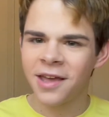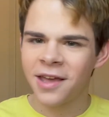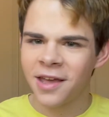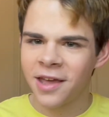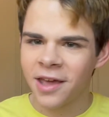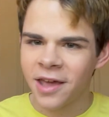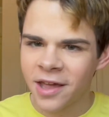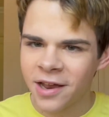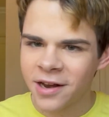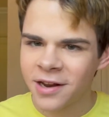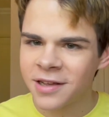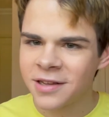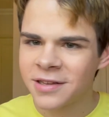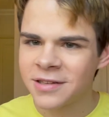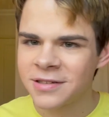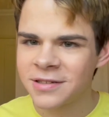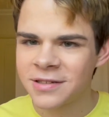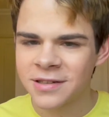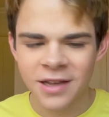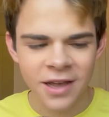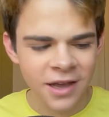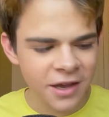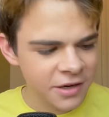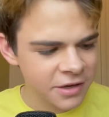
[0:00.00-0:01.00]
It is
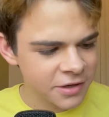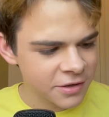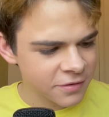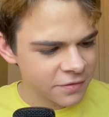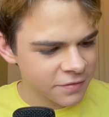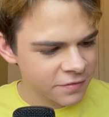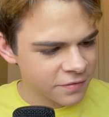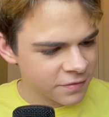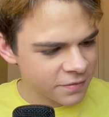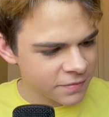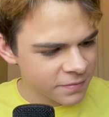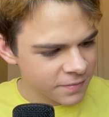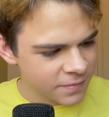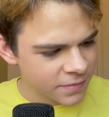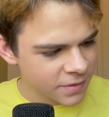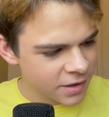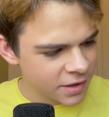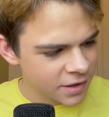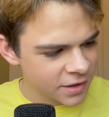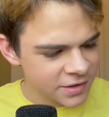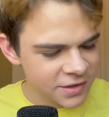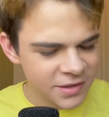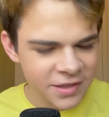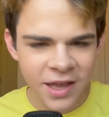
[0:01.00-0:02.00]
kind of
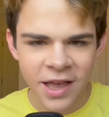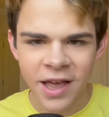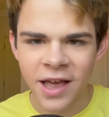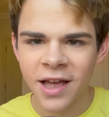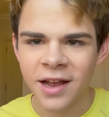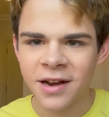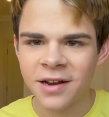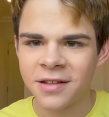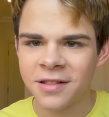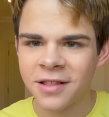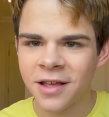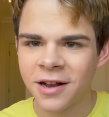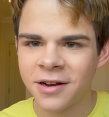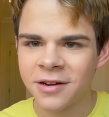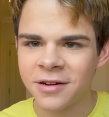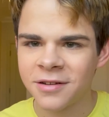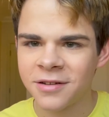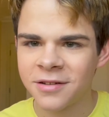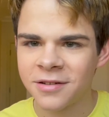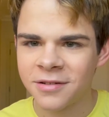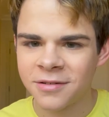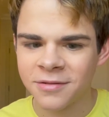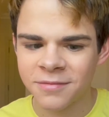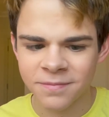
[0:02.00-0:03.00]
sad that
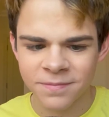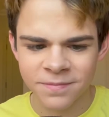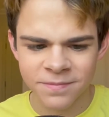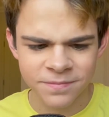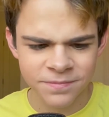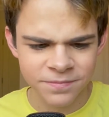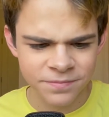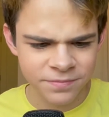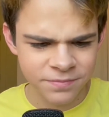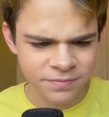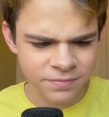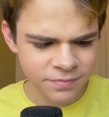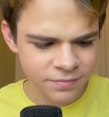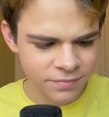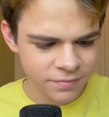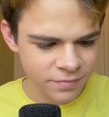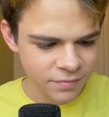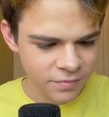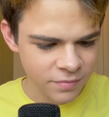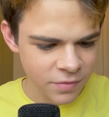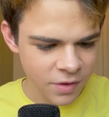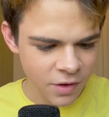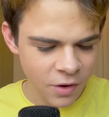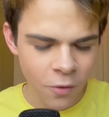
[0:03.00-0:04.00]

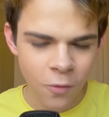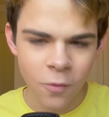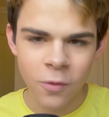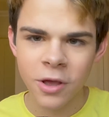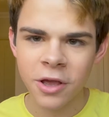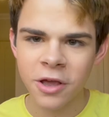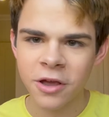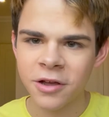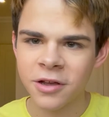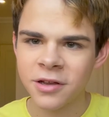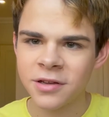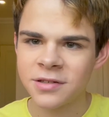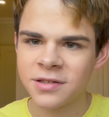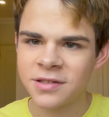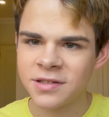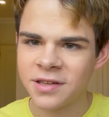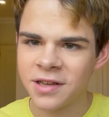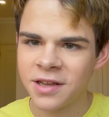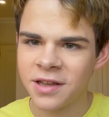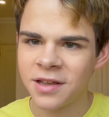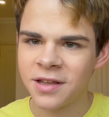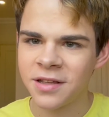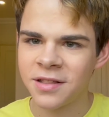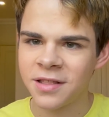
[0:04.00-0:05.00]
we are
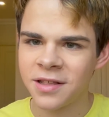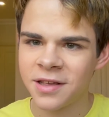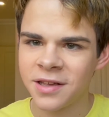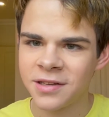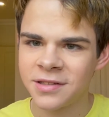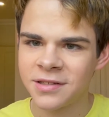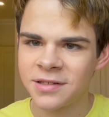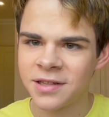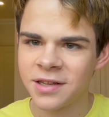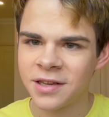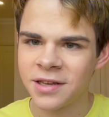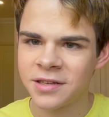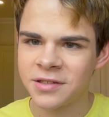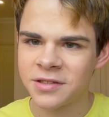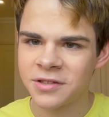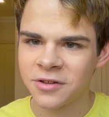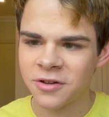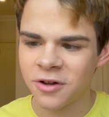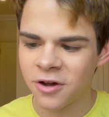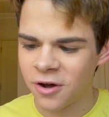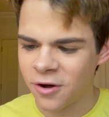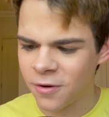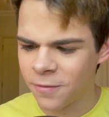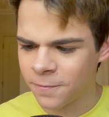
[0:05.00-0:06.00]
seeing these things
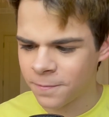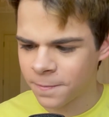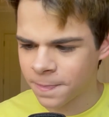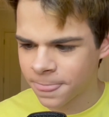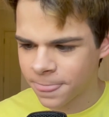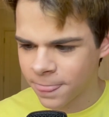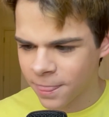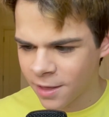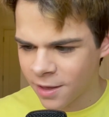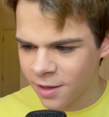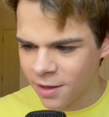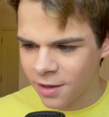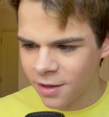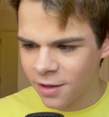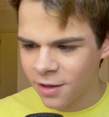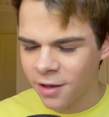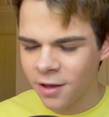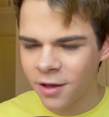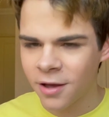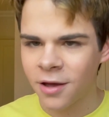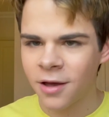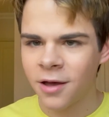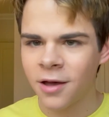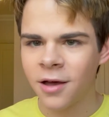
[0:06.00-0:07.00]
go.
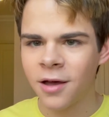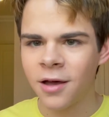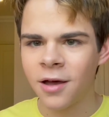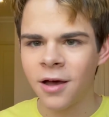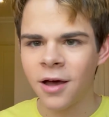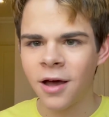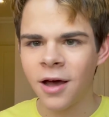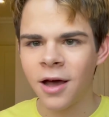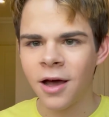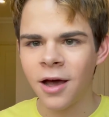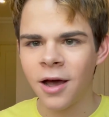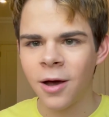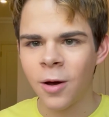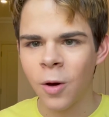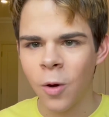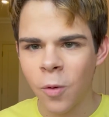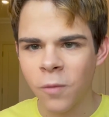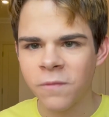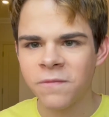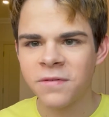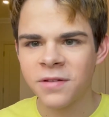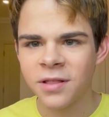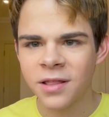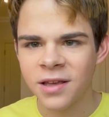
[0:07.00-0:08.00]

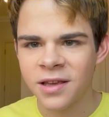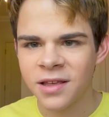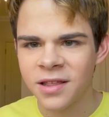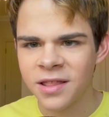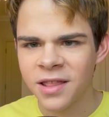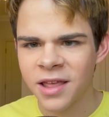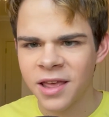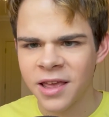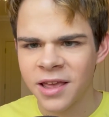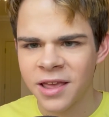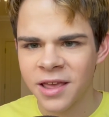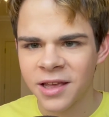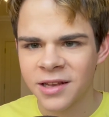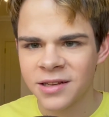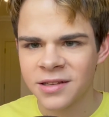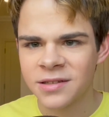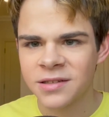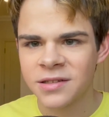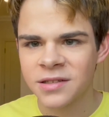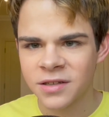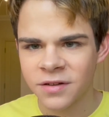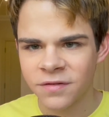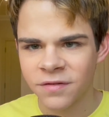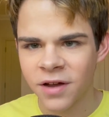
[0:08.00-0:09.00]
Hopefully they can
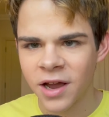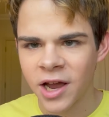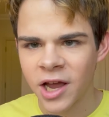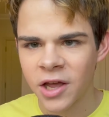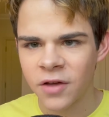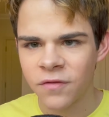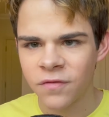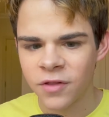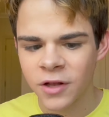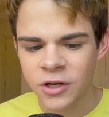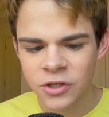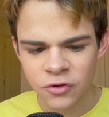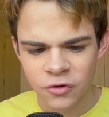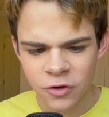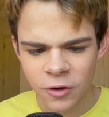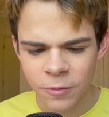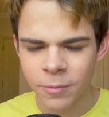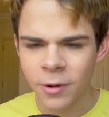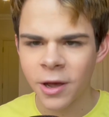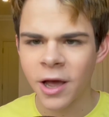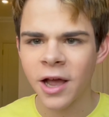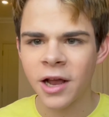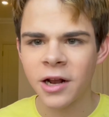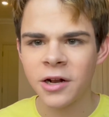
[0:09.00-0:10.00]
survive the trip.
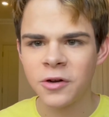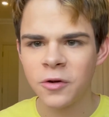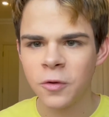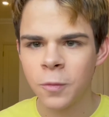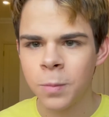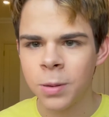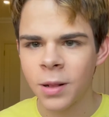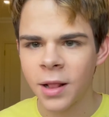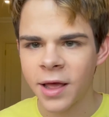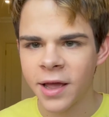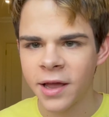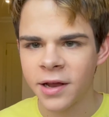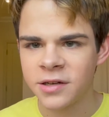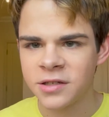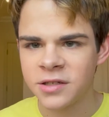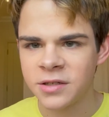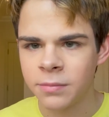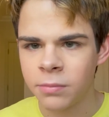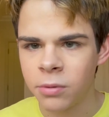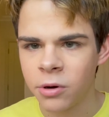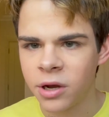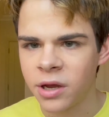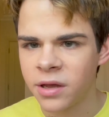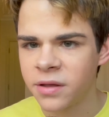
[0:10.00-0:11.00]
I do plan to
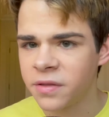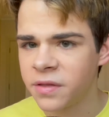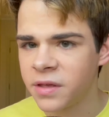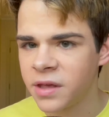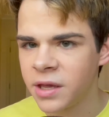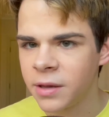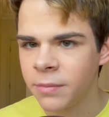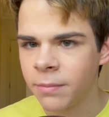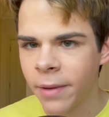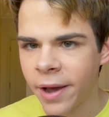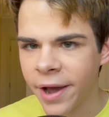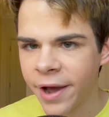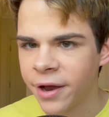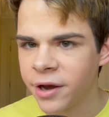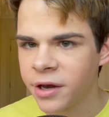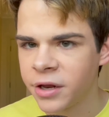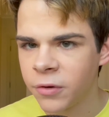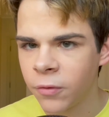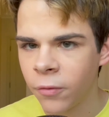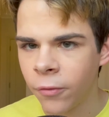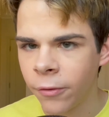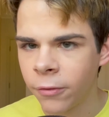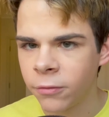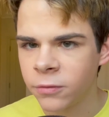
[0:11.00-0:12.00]
bring the
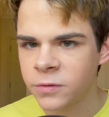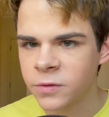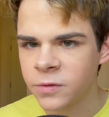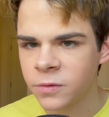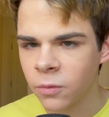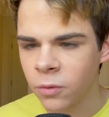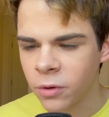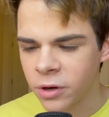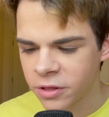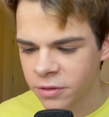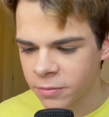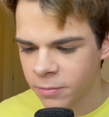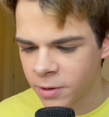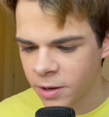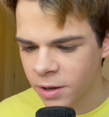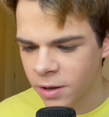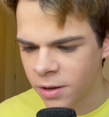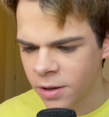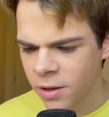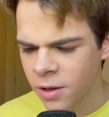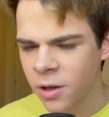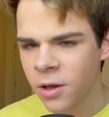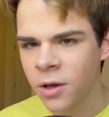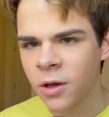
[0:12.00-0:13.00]
manuals with me,
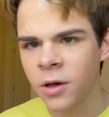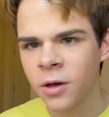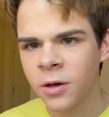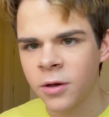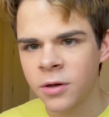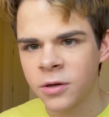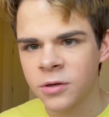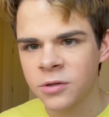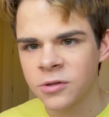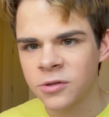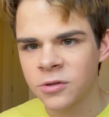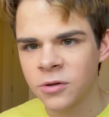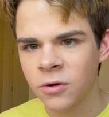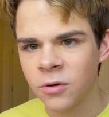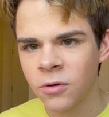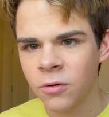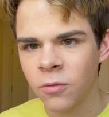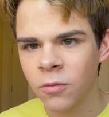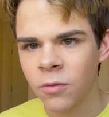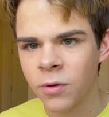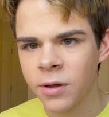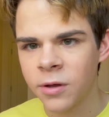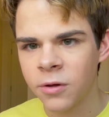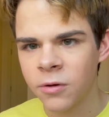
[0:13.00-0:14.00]
so
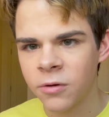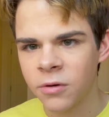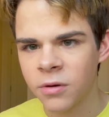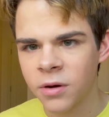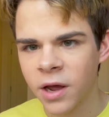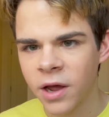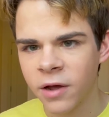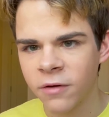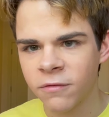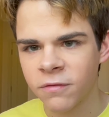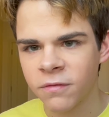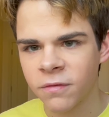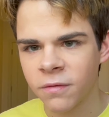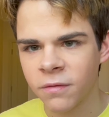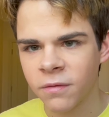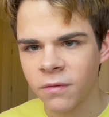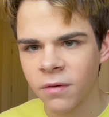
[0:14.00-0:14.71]
we could have